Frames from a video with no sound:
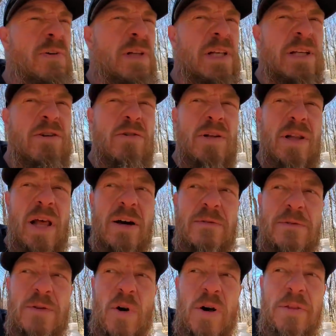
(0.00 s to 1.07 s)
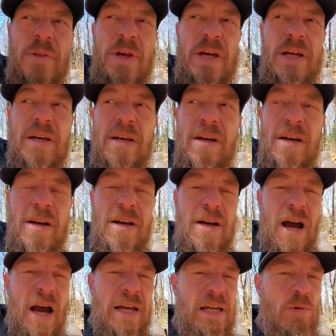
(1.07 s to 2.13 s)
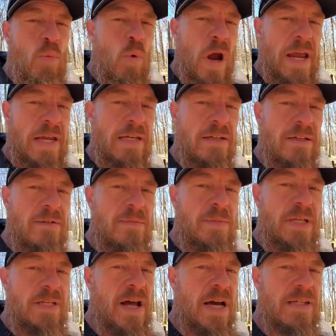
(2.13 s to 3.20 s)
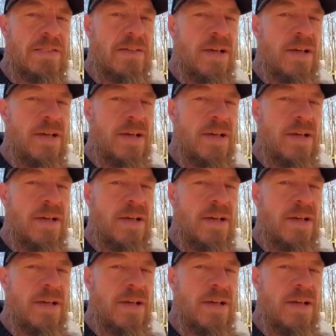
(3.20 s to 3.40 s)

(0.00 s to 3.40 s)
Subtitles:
a liter left, so I think I can wait. It'd be nice